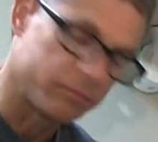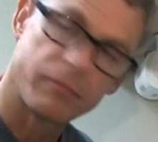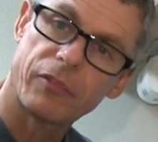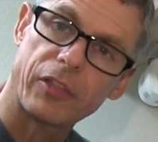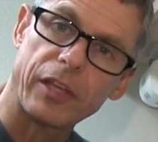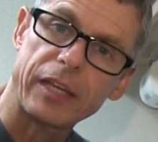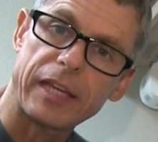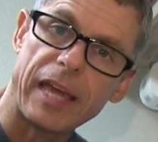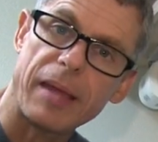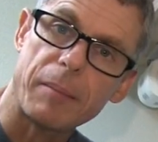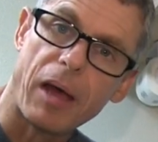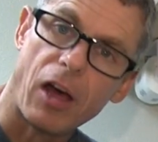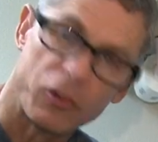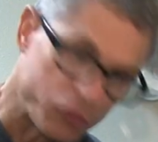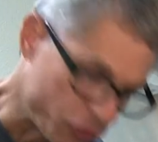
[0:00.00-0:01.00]
Thing came
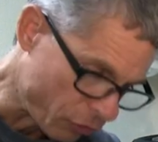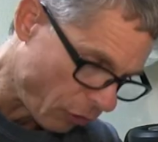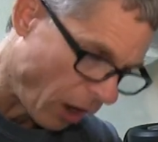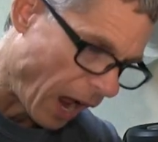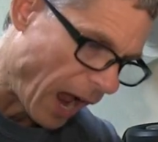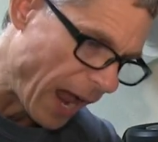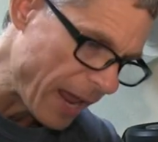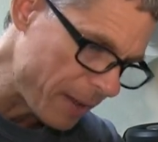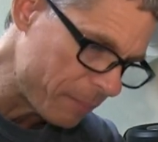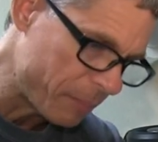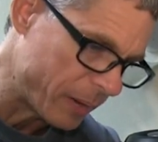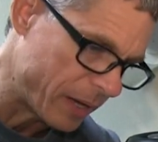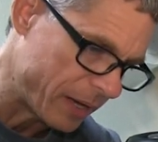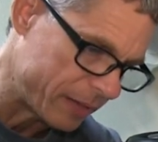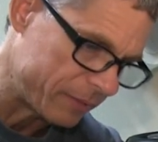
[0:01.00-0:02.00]
out dry,
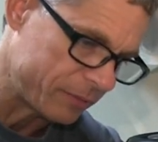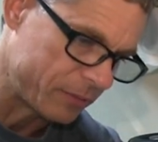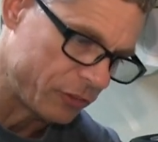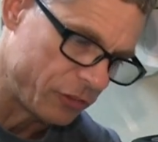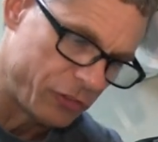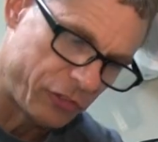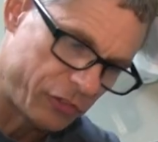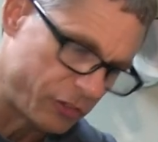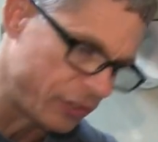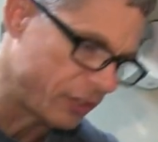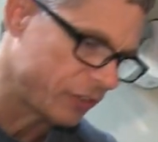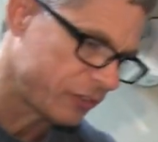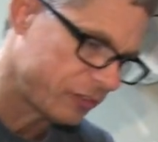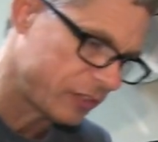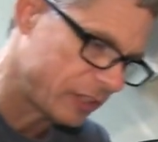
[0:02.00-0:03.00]
but
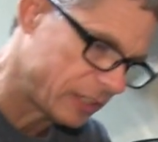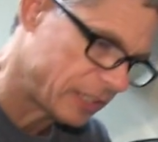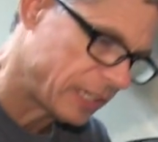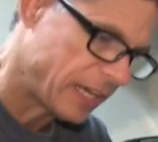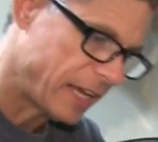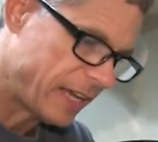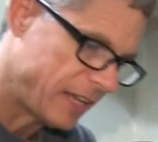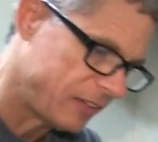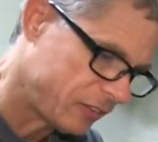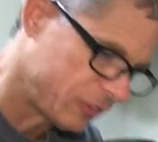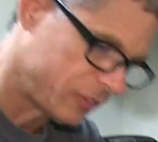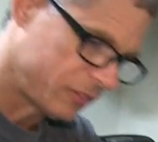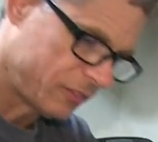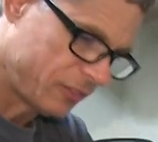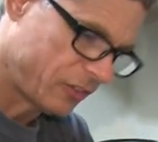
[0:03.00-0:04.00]
just in case,